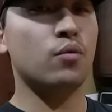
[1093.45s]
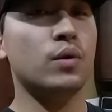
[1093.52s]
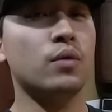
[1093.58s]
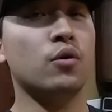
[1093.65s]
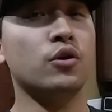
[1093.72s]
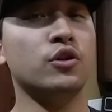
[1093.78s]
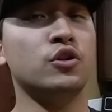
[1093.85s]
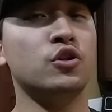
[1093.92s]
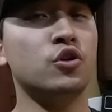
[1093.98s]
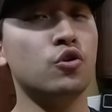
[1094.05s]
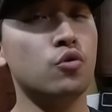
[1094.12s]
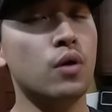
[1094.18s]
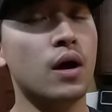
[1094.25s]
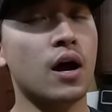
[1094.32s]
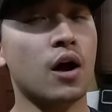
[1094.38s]
we will
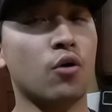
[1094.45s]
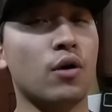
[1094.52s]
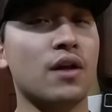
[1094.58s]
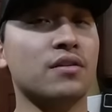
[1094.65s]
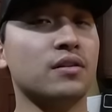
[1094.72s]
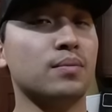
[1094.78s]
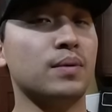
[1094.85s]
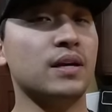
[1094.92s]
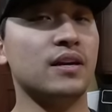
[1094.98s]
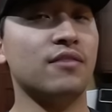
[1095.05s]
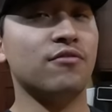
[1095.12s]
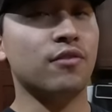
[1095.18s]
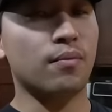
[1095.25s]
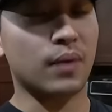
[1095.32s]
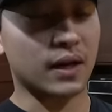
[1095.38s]
do a recipe
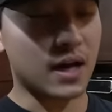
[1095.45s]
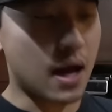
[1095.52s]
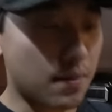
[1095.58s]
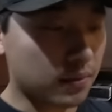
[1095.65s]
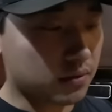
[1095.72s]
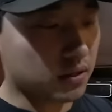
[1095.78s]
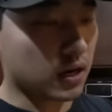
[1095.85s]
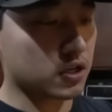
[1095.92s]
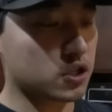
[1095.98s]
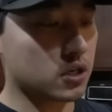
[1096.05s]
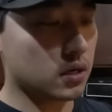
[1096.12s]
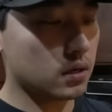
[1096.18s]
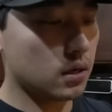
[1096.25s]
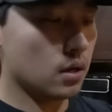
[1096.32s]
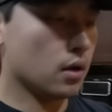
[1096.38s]
from the comment
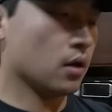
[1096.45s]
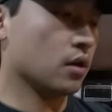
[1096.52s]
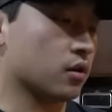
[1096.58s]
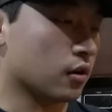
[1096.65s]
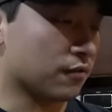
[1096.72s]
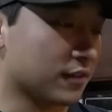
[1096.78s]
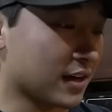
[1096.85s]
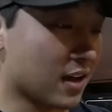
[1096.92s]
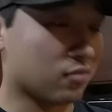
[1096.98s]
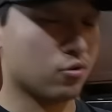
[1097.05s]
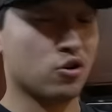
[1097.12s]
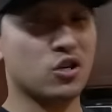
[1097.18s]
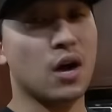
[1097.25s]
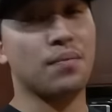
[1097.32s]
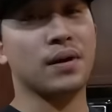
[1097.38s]
section. So if you guys
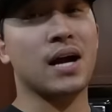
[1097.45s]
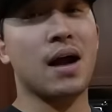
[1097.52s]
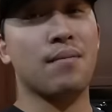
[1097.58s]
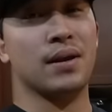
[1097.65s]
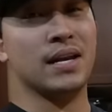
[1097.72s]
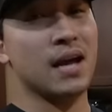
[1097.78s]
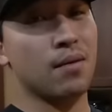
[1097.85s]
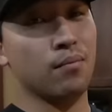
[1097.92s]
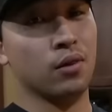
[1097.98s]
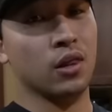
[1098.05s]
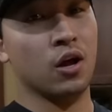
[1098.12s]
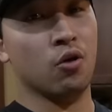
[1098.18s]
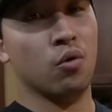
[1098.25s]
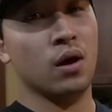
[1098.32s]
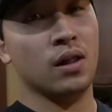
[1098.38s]
want to drop a comment down
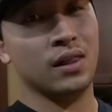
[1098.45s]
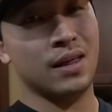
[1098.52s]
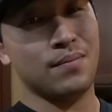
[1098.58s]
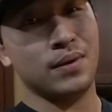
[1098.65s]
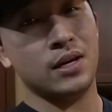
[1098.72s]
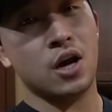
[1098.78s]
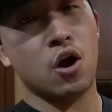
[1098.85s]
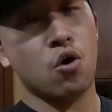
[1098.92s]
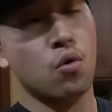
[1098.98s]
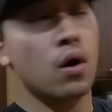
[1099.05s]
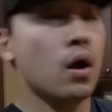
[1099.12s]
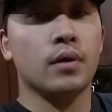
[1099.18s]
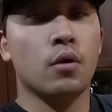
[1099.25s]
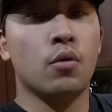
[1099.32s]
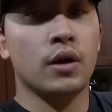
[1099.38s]
below, let me know
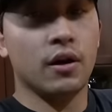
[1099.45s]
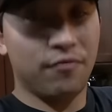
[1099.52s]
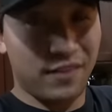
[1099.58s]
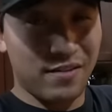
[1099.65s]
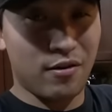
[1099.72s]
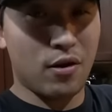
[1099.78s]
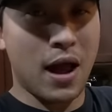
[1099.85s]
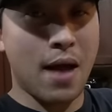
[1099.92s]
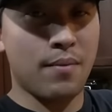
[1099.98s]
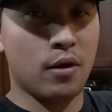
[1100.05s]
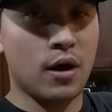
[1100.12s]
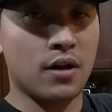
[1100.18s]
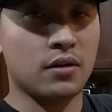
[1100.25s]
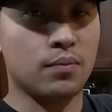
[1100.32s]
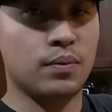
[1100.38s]
what your favorite rabbit
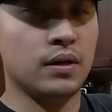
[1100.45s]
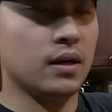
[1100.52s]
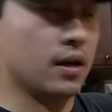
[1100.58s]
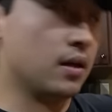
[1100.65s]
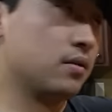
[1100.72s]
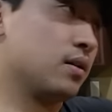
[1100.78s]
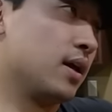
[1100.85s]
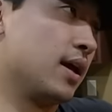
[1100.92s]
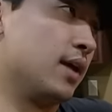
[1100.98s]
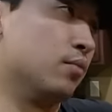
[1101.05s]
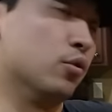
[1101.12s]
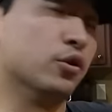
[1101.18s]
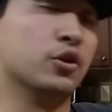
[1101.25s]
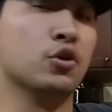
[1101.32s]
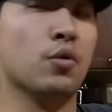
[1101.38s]
recipe is, and
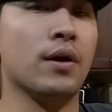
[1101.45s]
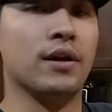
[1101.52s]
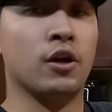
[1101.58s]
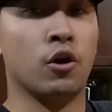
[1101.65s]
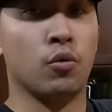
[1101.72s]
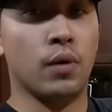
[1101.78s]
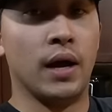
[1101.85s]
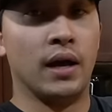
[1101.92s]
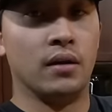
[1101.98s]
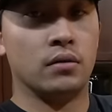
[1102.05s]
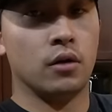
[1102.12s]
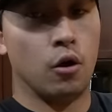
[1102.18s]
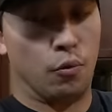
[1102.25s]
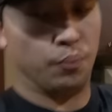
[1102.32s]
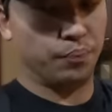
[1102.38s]
we'll do it your way.
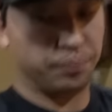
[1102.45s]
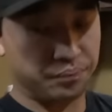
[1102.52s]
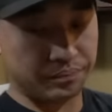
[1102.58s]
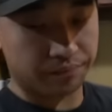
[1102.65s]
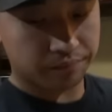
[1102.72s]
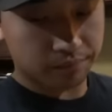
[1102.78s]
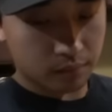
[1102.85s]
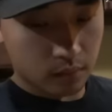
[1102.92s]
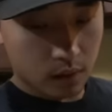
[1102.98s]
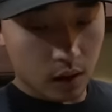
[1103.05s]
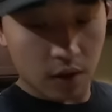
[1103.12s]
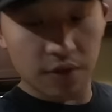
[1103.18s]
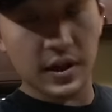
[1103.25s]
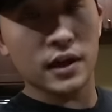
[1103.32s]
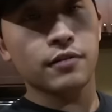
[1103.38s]
So
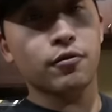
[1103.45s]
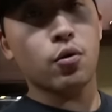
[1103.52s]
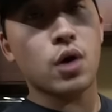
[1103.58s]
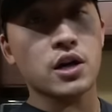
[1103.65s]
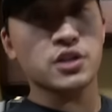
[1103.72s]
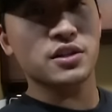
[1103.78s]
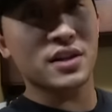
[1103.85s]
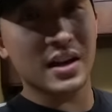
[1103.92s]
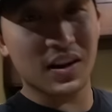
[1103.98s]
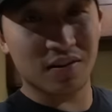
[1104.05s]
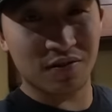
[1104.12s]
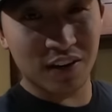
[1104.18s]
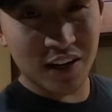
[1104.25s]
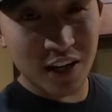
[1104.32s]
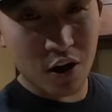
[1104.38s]
thank you for watching today's
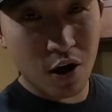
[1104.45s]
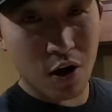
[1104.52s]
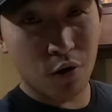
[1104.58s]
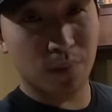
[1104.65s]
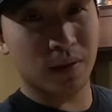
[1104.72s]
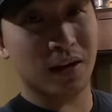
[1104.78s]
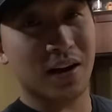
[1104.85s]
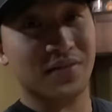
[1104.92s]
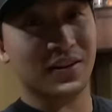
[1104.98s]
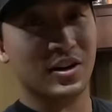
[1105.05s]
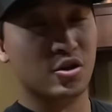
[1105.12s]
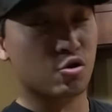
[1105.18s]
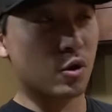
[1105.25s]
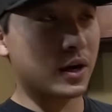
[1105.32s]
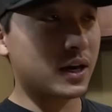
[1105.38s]
video. I hope you guys
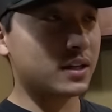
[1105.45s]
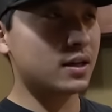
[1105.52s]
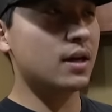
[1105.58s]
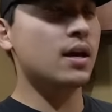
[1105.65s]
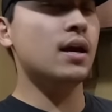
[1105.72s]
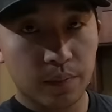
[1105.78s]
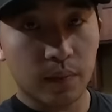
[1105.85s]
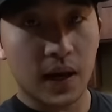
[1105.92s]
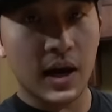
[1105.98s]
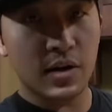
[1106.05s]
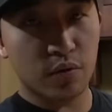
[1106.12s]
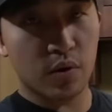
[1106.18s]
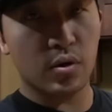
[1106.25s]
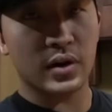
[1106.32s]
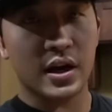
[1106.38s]
enjoyed it, and
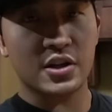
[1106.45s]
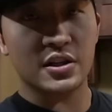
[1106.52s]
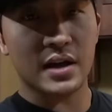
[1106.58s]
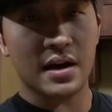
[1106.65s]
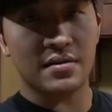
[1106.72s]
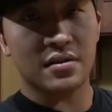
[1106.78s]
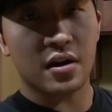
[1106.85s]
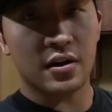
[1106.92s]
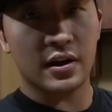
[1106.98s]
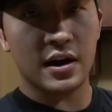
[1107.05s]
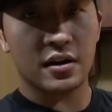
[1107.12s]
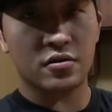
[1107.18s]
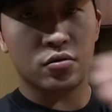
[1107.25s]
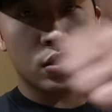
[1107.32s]
we will catch you guys on the next